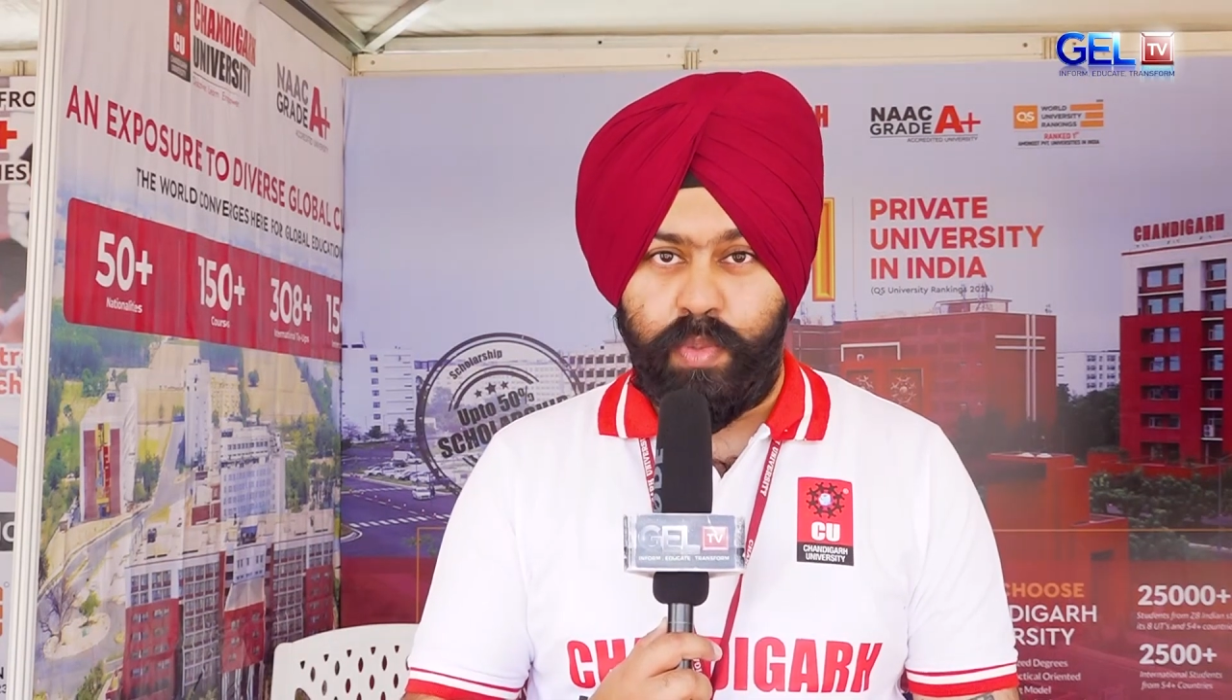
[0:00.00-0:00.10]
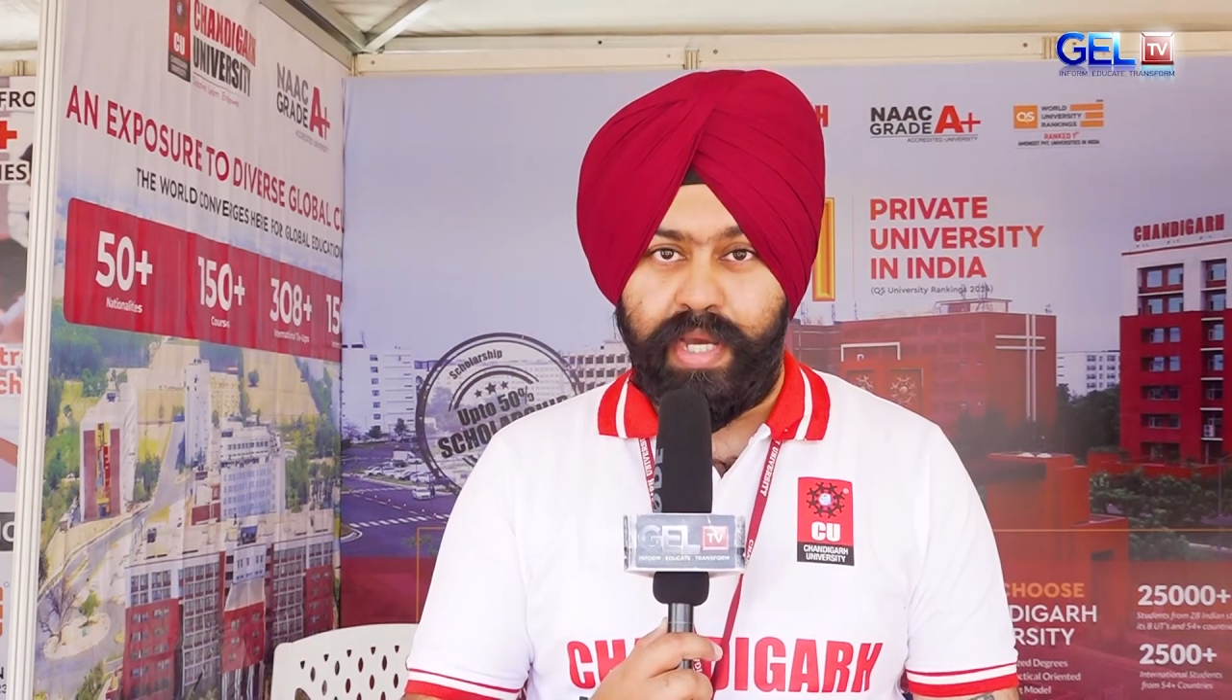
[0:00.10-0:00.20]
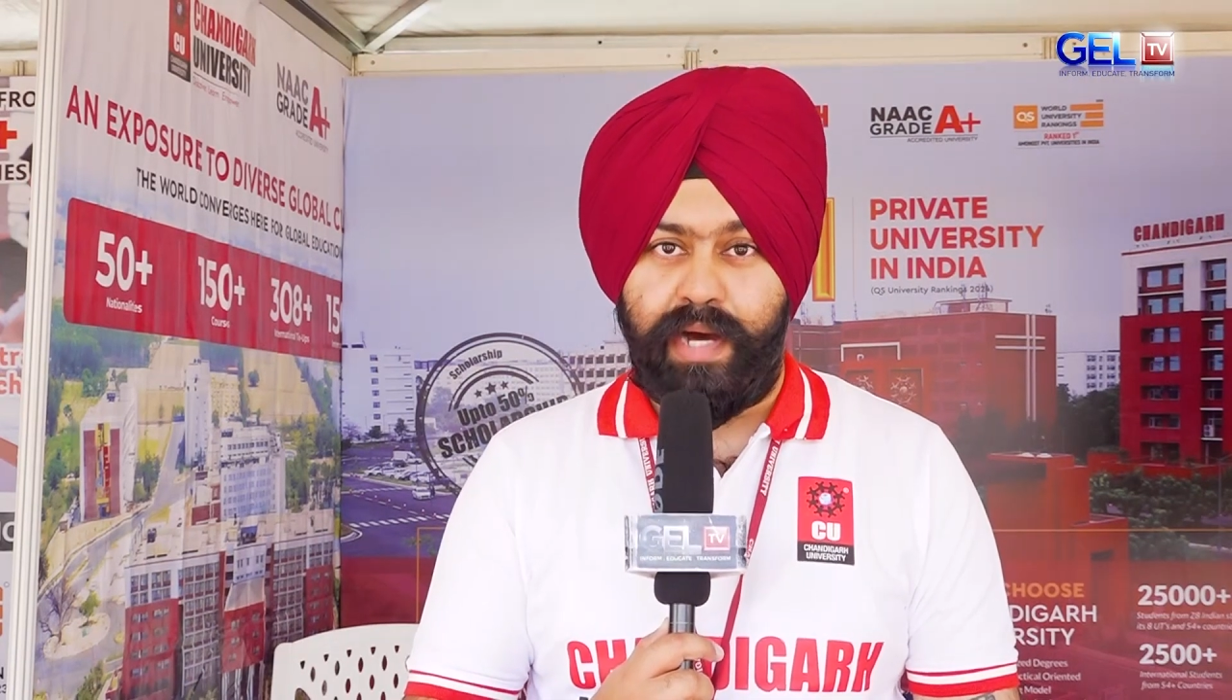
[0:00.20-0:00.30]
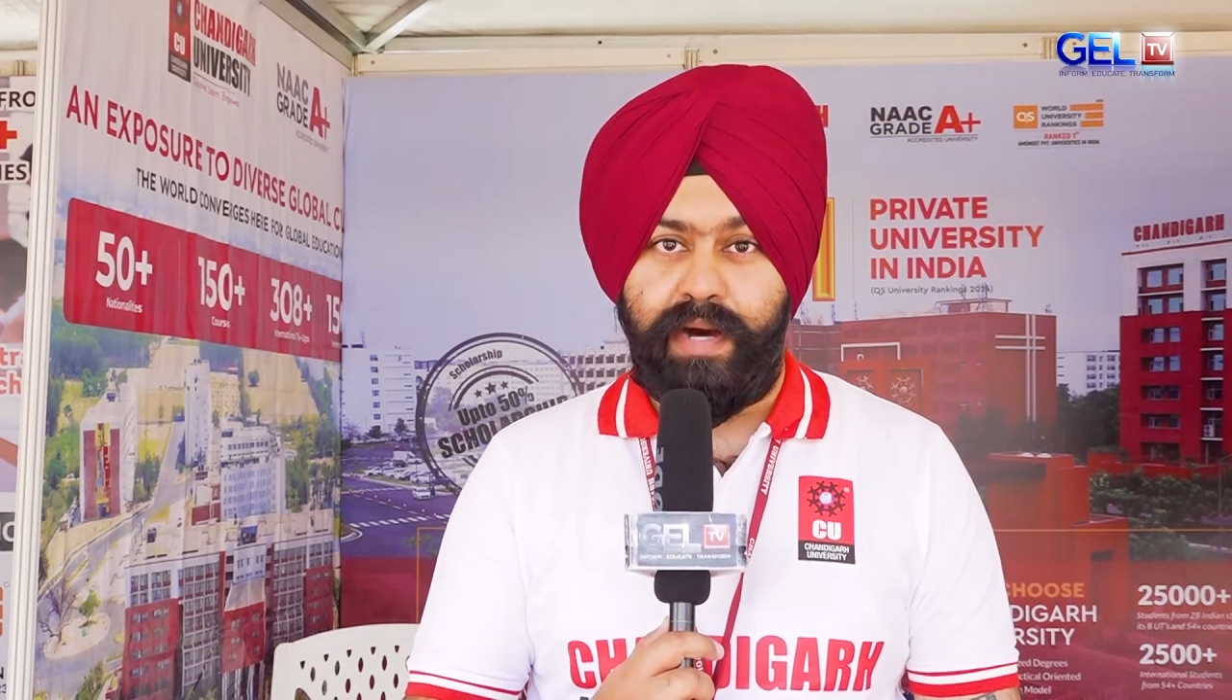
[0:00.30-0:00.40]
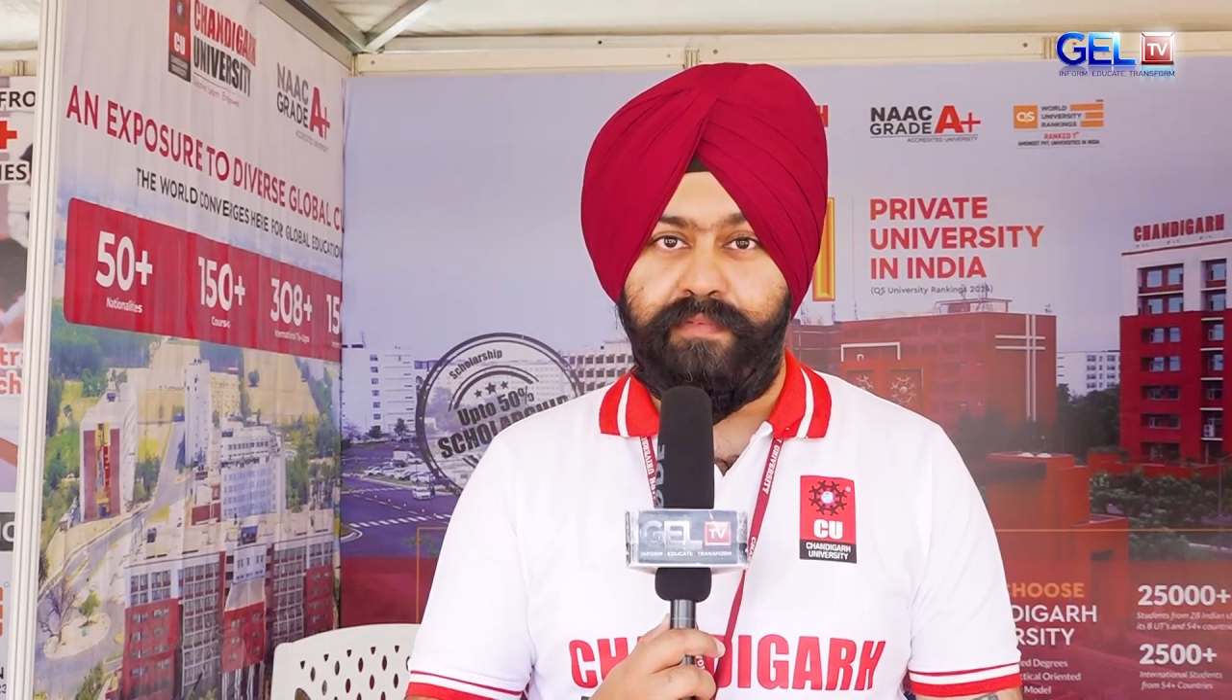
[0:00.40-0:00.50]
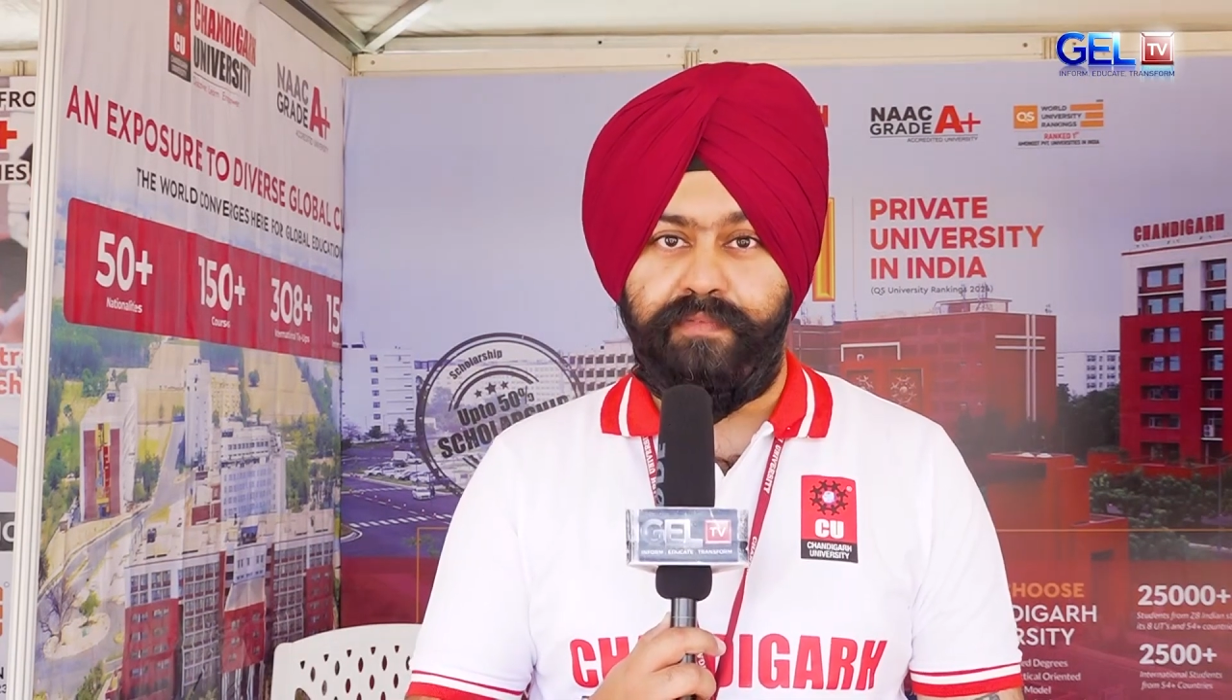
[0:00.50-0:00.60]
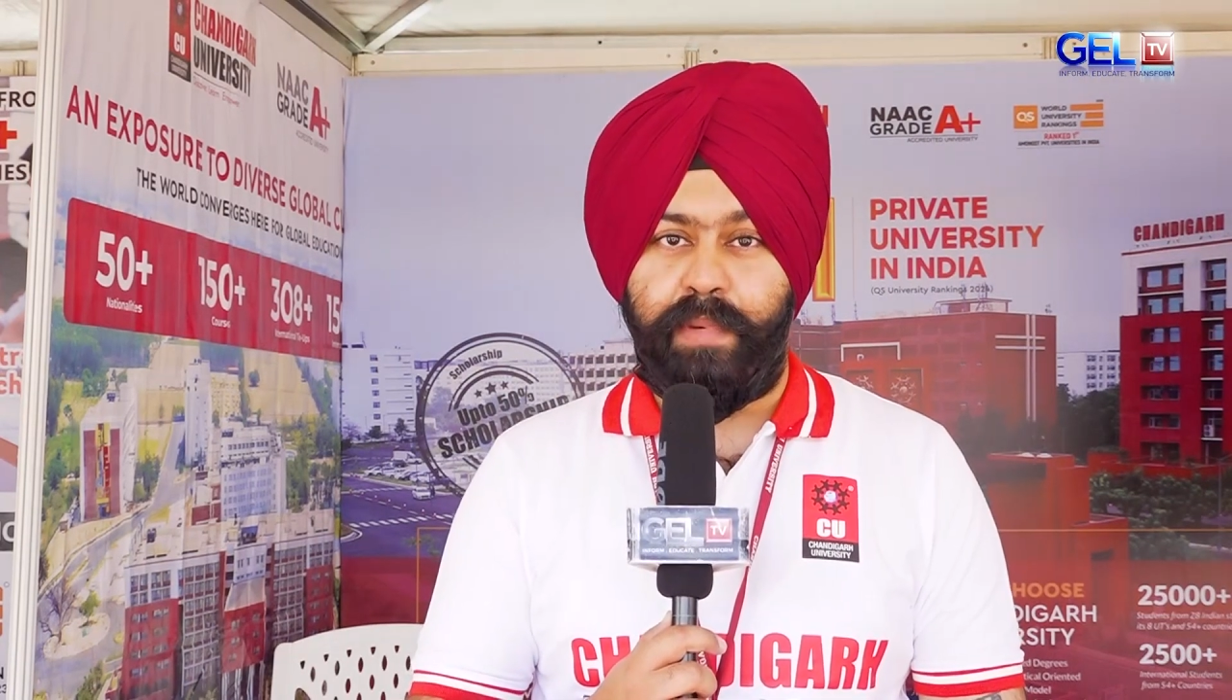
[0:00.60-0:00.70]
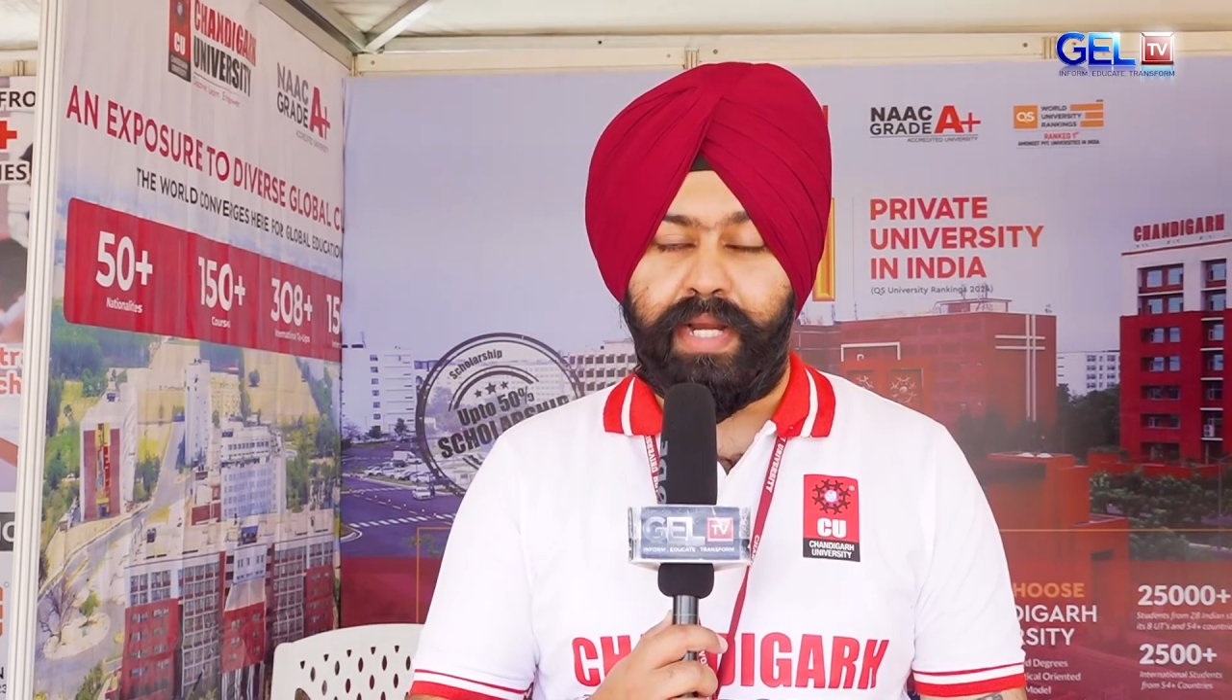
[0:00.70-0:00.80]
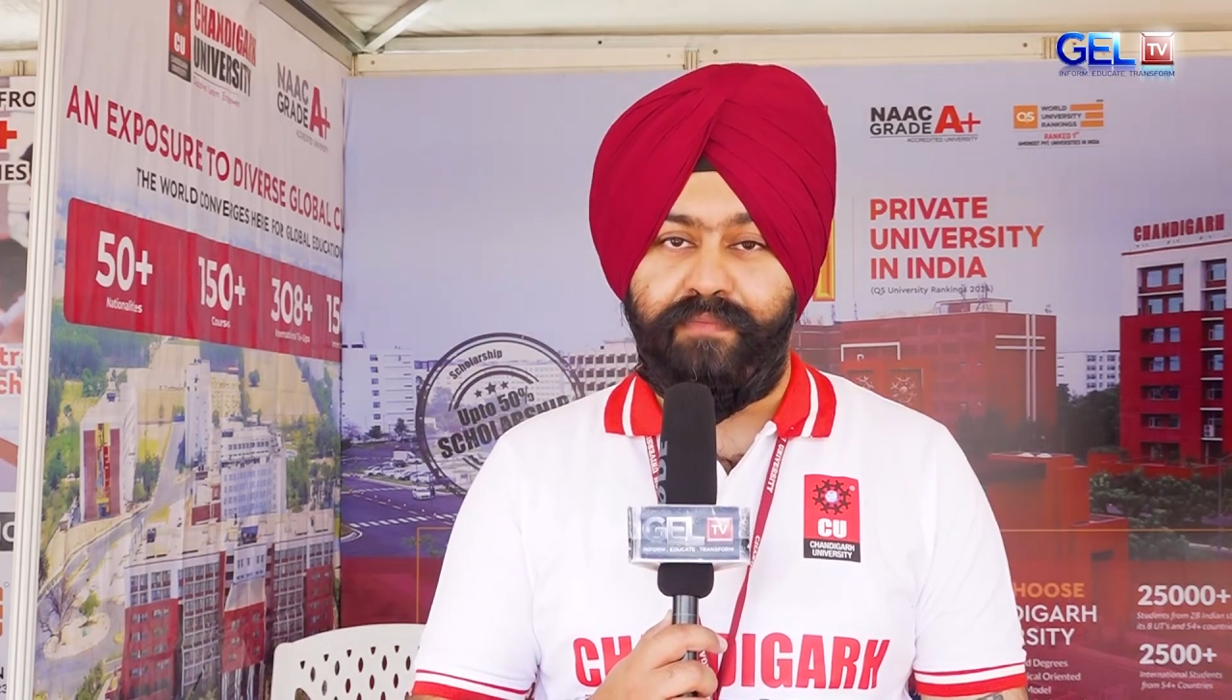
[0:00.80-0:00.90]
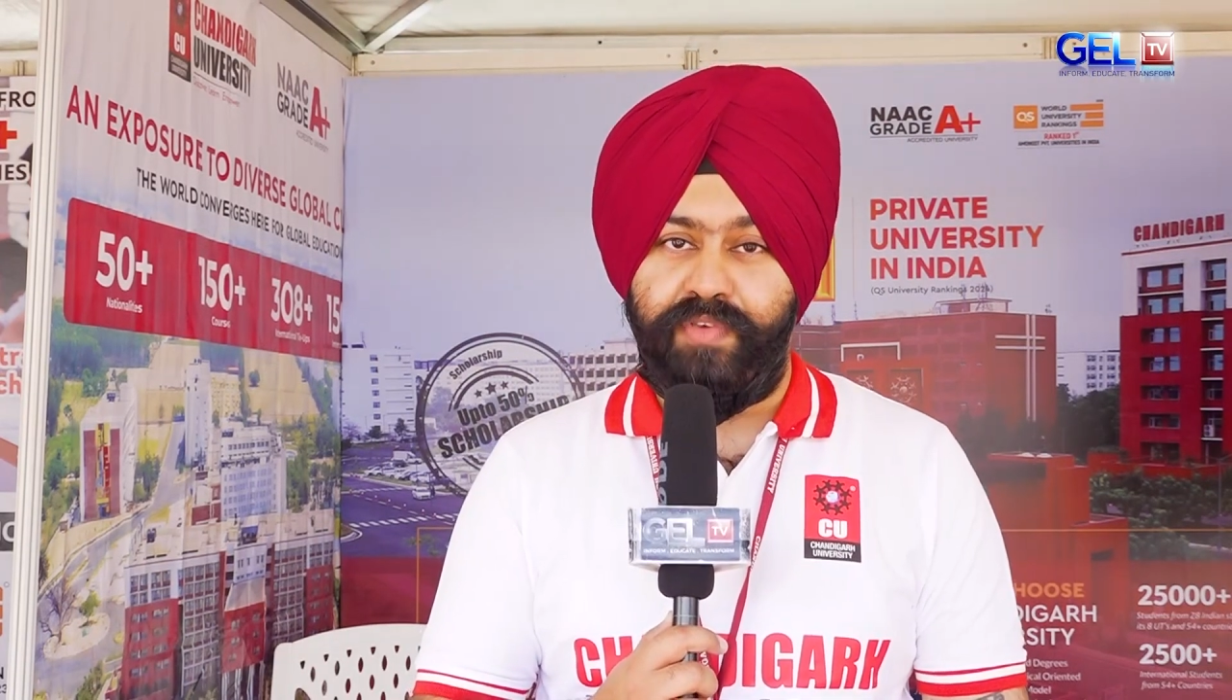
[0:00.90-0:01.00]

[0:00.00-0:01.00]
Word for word: we have pickup